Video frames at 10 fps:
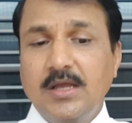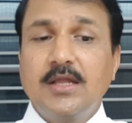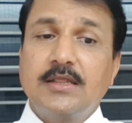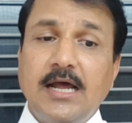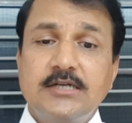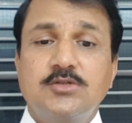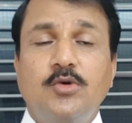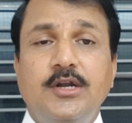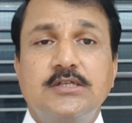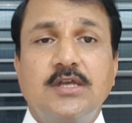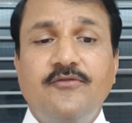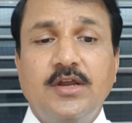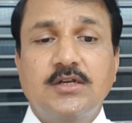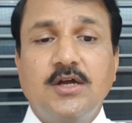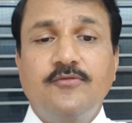That's what is the
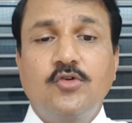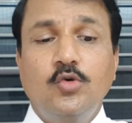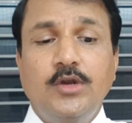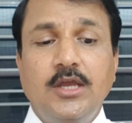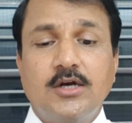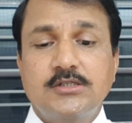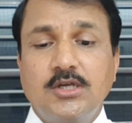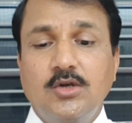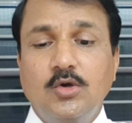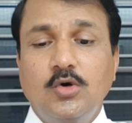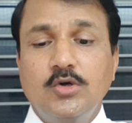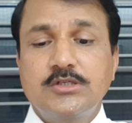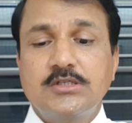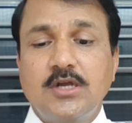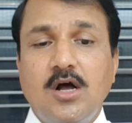effect of two
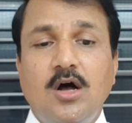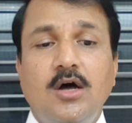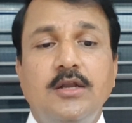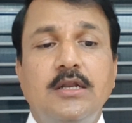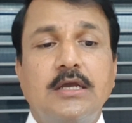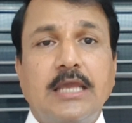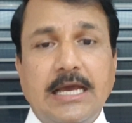deoxyglucose on